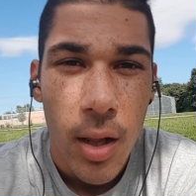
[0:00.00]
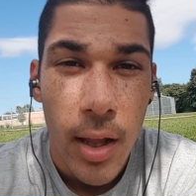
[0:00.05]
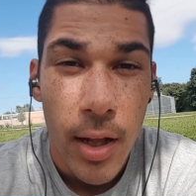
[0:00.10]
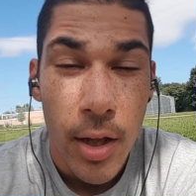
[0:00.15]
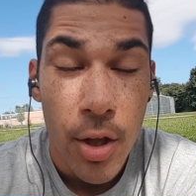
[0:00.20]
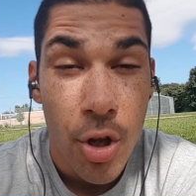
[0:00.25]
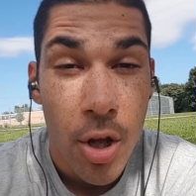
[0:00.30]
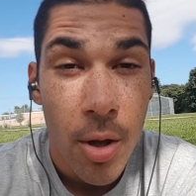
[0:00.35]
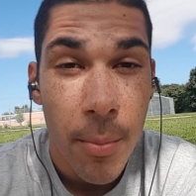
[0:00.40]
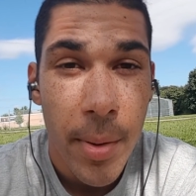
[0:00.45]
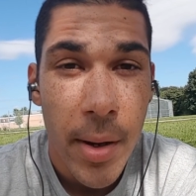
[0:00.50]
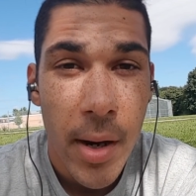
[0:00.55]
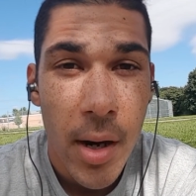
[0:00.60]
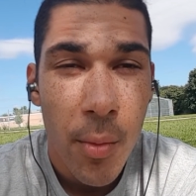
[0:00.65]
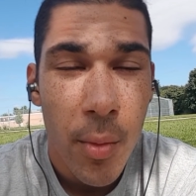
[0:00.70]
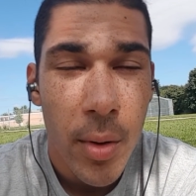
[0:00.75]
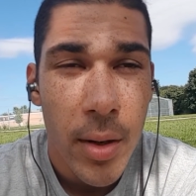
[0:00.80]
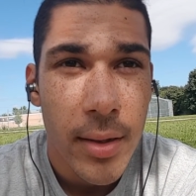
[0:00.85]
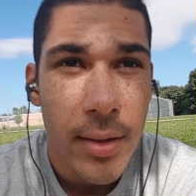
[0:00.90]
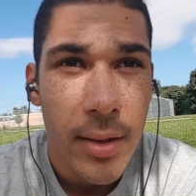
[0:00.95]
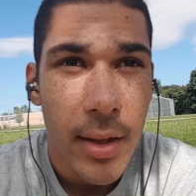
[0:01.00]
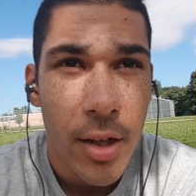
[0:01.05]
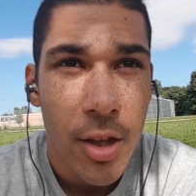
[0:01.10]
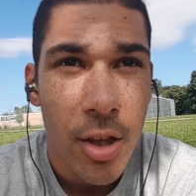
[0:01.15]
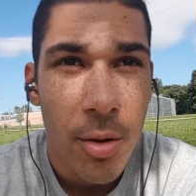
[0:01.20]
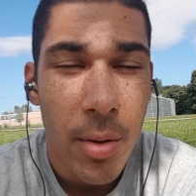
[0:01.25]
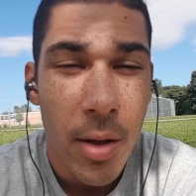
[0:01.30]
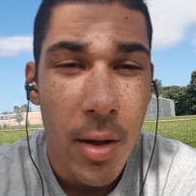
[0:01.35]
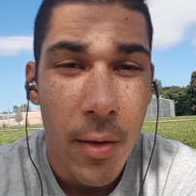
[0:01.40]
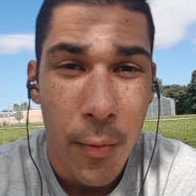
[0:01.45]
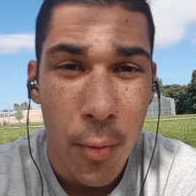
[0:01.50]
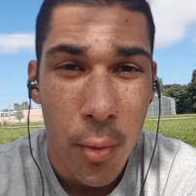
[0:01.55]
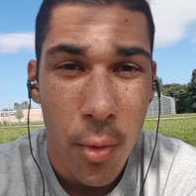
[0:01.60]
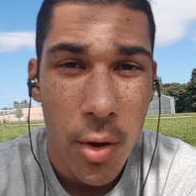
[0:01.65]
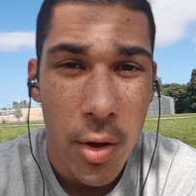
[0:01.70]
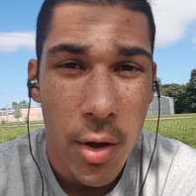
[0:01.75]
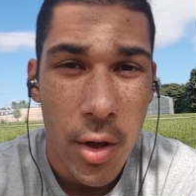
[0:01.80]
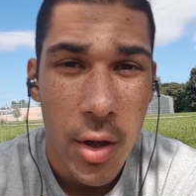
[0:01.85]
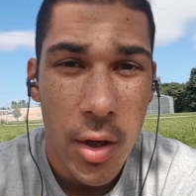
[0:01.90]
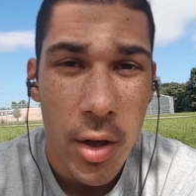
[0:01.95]
Like, you compare what it's like to be a
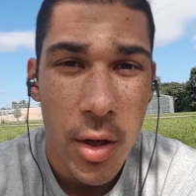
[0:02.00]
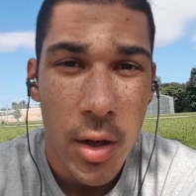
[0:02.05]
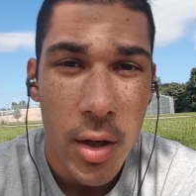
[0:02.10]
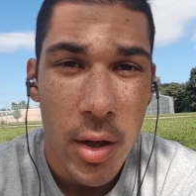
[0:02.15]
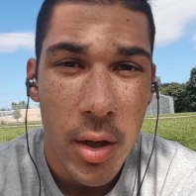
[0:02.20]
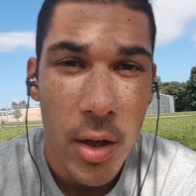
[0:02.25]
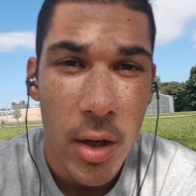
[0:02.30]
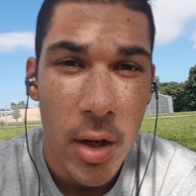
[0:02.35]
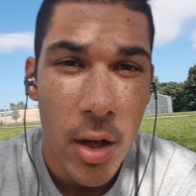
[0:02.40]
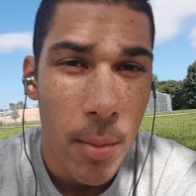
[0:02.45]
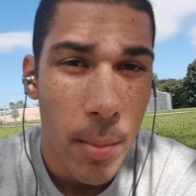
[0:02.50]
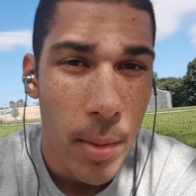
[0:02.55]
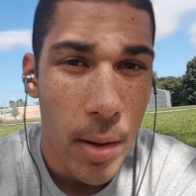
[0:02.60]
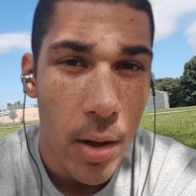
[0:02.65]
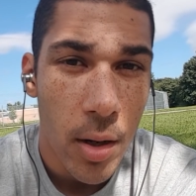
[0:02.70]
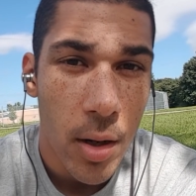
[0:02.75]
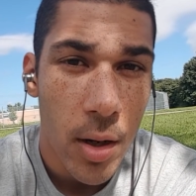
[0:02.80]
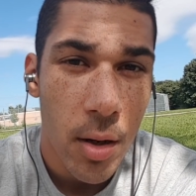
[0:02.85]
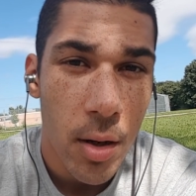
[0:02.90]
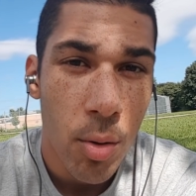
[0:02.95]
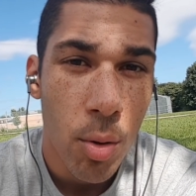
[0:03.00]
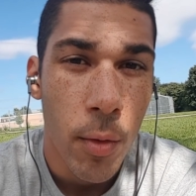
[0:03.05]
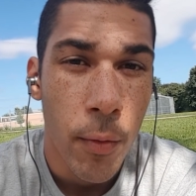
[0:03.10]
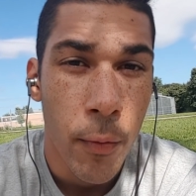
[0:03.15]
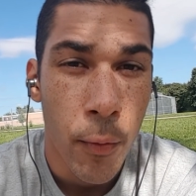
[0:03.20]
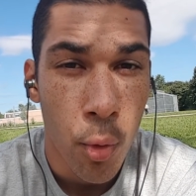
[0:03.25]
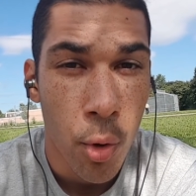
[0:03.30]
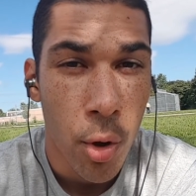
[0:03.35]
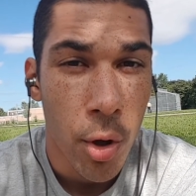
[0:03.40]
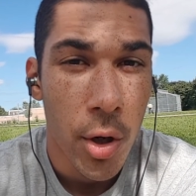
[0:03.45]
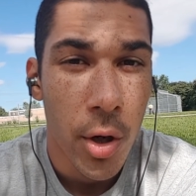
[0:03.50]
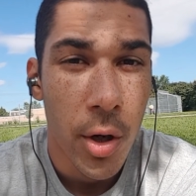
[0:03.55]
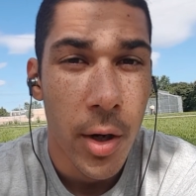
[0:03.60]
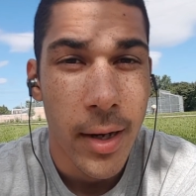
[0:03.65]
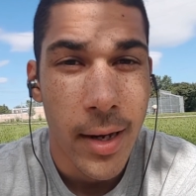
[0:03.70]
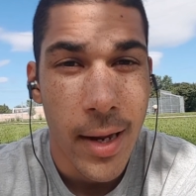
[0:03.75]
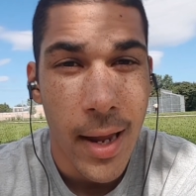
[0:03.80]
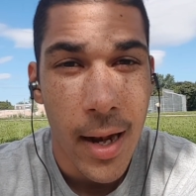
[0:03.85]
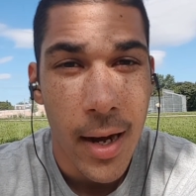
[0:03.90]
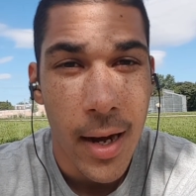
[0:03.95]
foreigner in America or a foreigner
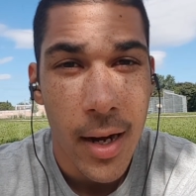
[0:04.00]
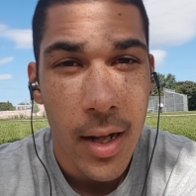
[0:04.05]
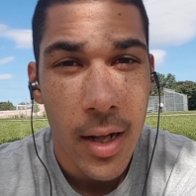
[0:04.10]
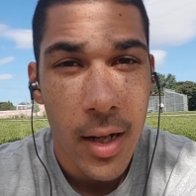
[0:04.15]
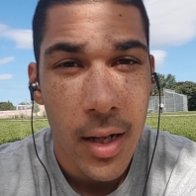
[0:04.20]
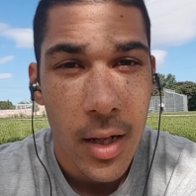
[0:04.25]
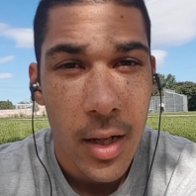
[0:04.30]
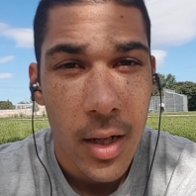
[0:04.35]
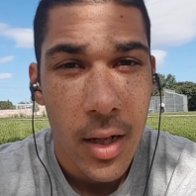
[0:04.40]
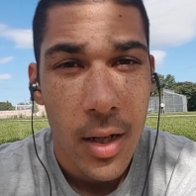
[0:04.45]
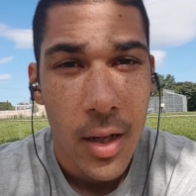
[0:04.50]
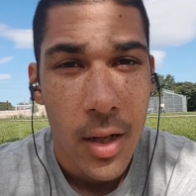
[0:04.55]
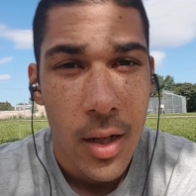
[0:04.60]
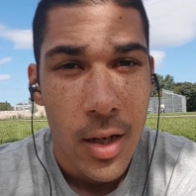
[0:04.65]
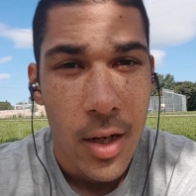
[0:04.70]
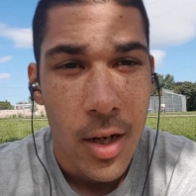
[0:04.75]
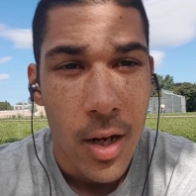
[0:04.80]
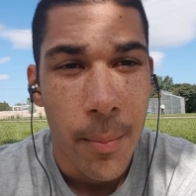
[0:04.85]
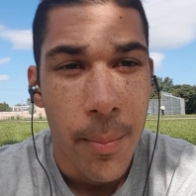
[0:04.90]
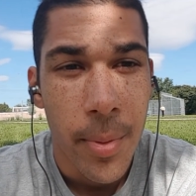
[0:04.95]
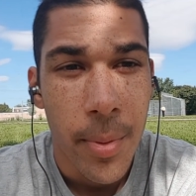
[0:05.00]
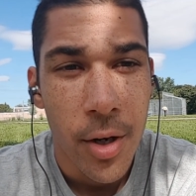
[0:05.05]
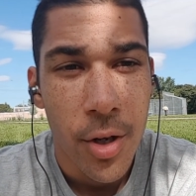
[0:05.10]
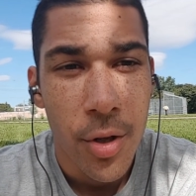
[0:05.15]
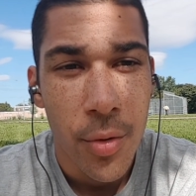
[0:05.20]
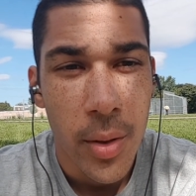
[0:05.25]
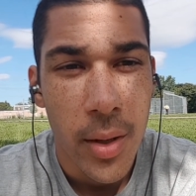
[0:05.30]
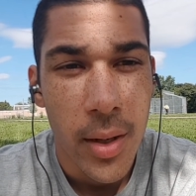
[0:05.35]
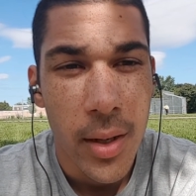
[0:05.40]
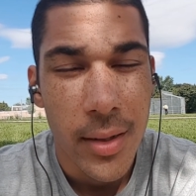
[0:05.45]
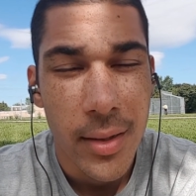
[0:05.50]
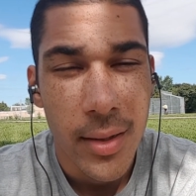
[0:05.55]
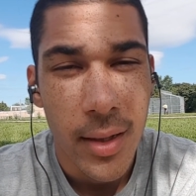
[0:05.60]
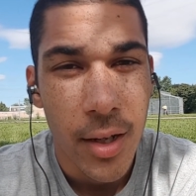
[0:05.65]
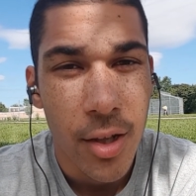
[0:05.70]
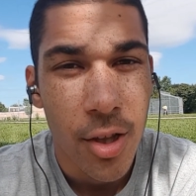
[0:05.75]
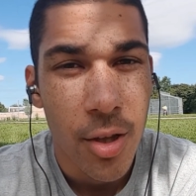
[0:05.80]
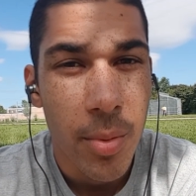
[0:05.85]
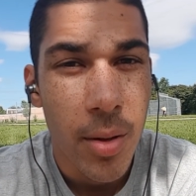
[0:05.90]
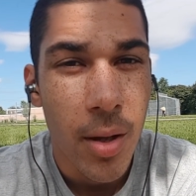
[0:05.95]
in Canada compared to what it's
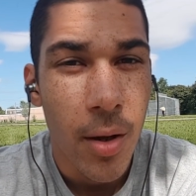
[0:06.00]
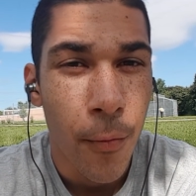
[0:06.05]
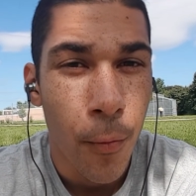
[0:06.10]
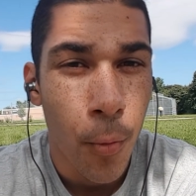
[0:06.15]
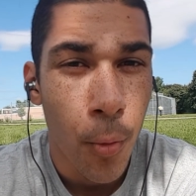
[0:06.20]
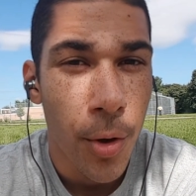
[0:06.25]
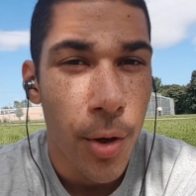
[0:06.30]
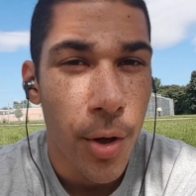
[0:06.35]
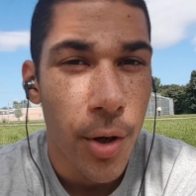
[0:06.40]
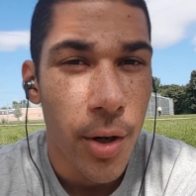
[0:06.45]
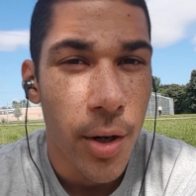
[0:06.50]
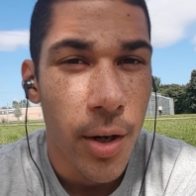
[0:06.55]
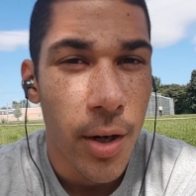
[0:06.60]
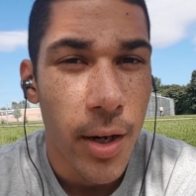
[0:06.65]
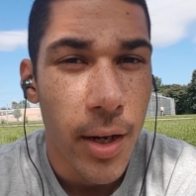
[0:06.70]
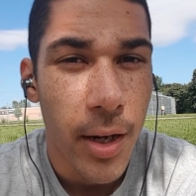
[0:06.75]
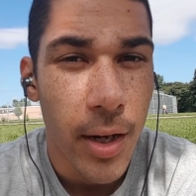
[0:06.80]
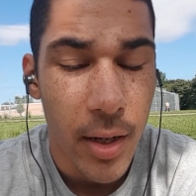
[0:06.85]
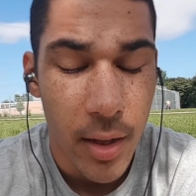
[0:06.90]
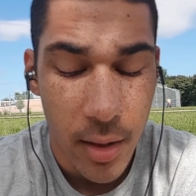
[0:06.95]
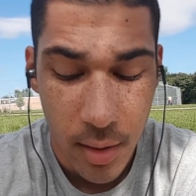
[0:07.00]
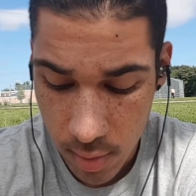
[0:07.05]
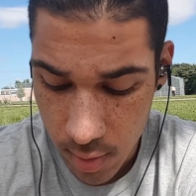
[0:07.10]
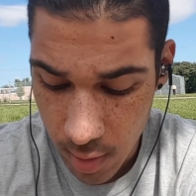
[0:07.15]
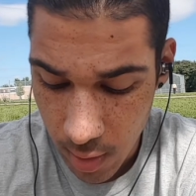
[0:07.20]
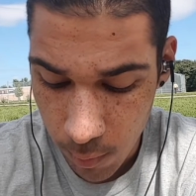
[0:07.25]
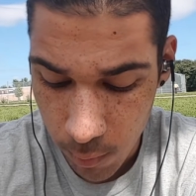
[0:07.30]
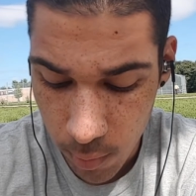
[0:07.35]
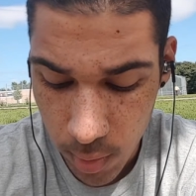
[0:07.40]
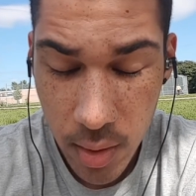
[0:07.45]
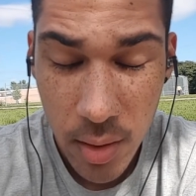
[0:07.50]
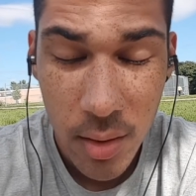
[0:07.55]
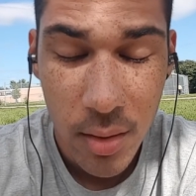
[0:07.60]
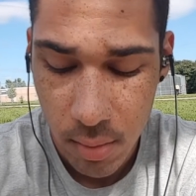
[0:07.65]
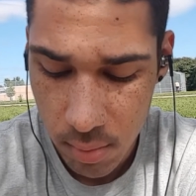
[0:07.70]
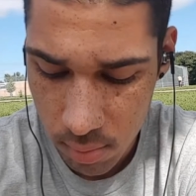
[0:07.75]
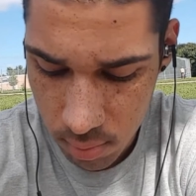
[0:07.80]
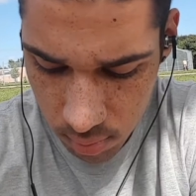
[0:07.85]
like to be a foreigner in Taiwan.